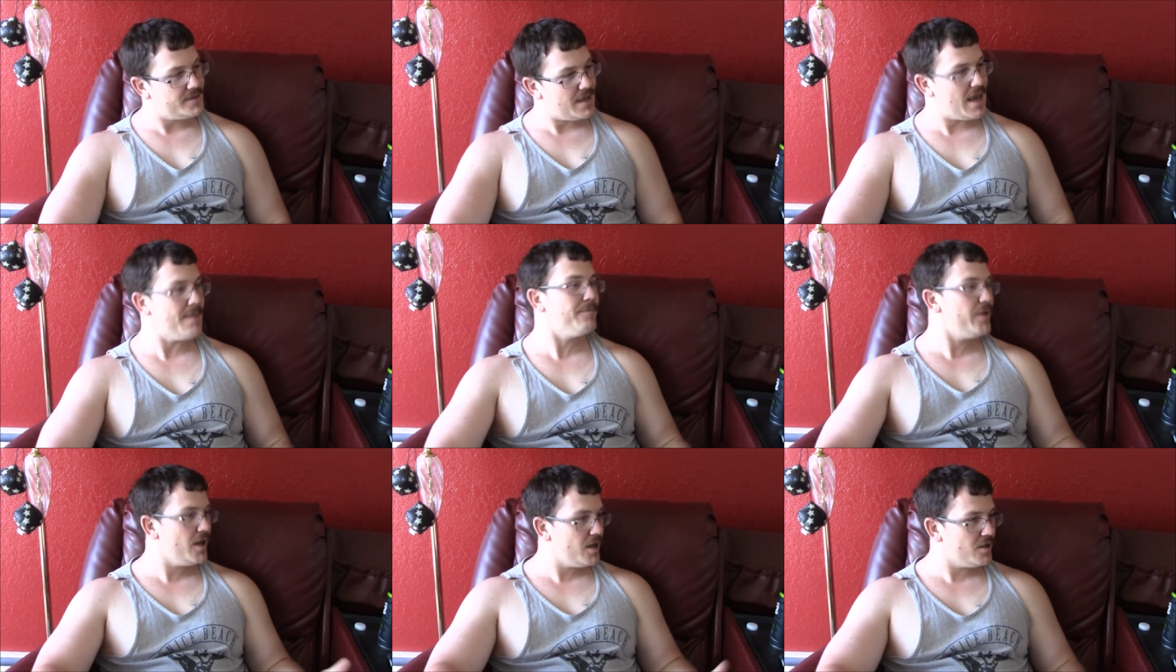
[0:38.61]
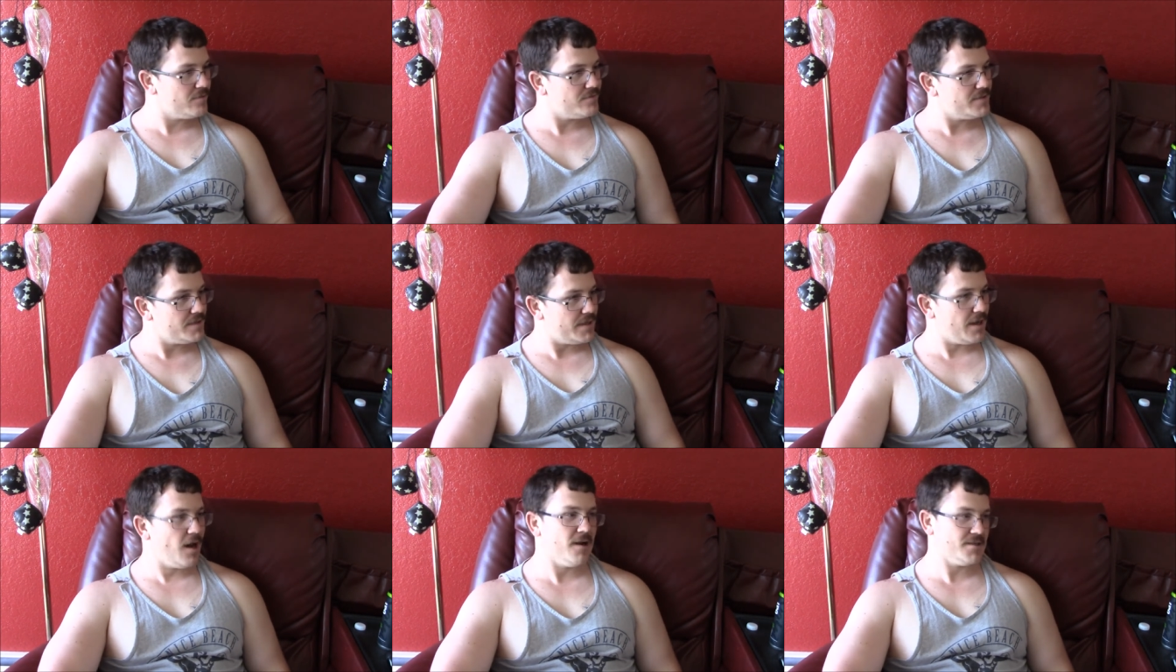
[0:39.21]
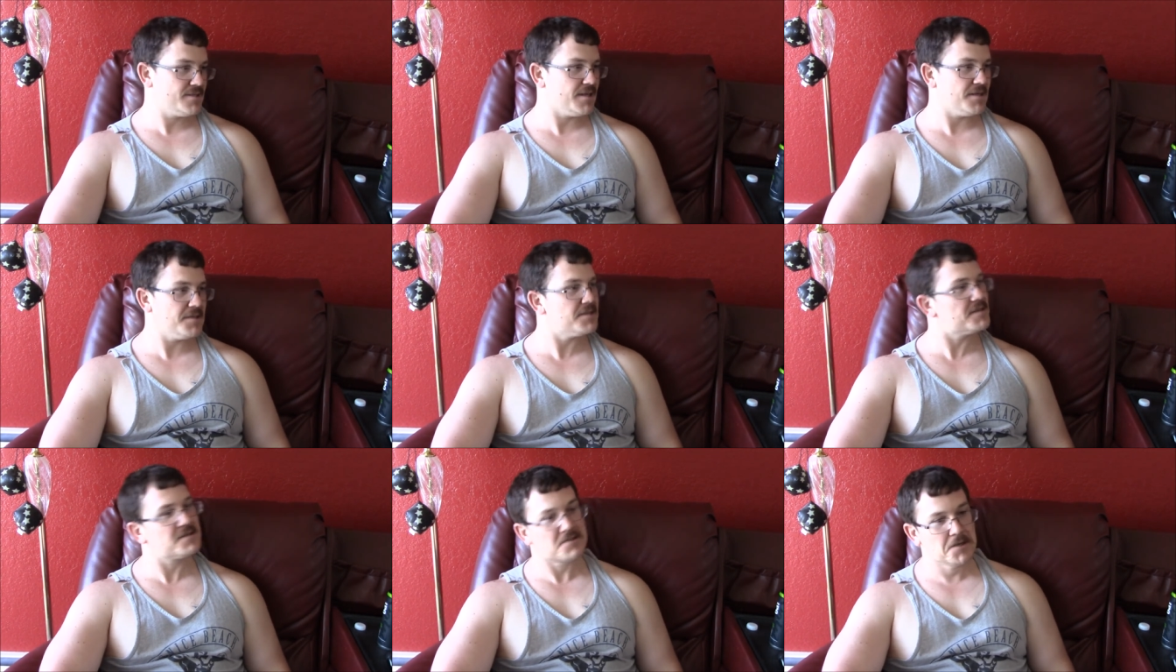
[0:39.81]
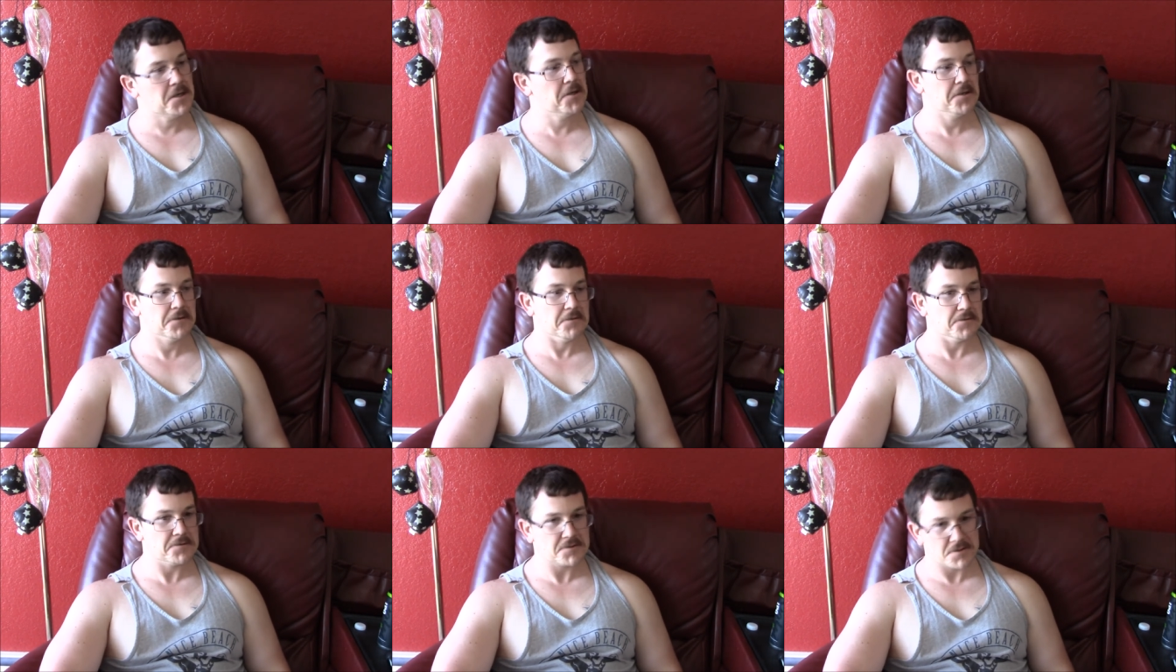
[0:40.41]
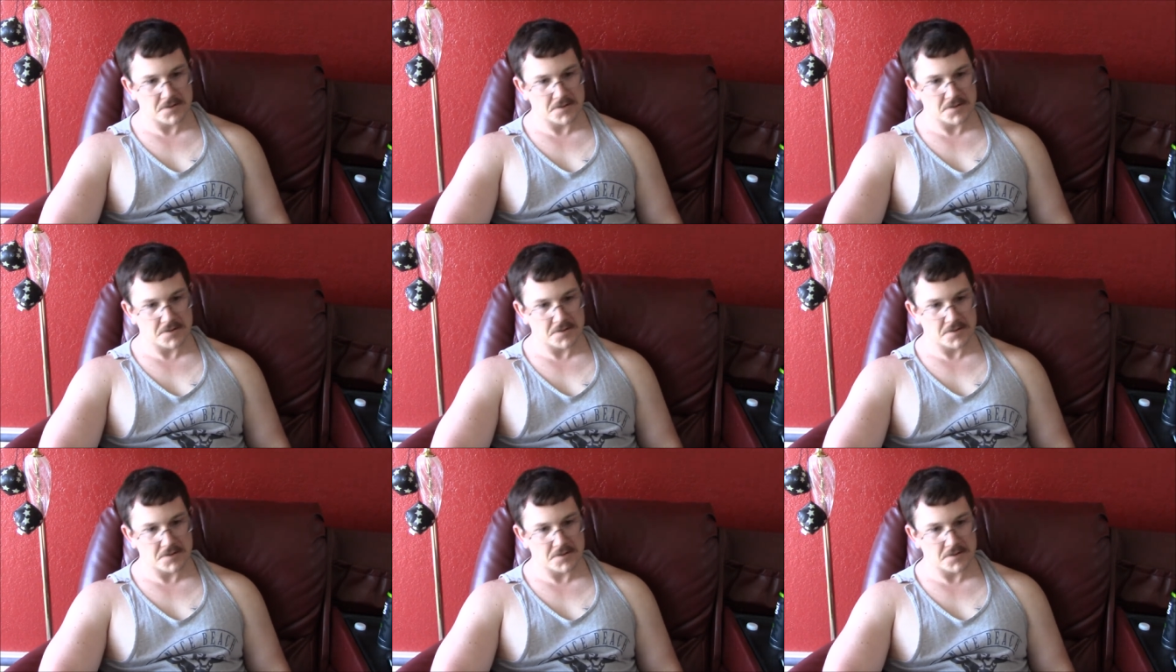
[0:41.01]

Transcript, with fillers: and boom, all of a sudden it's news.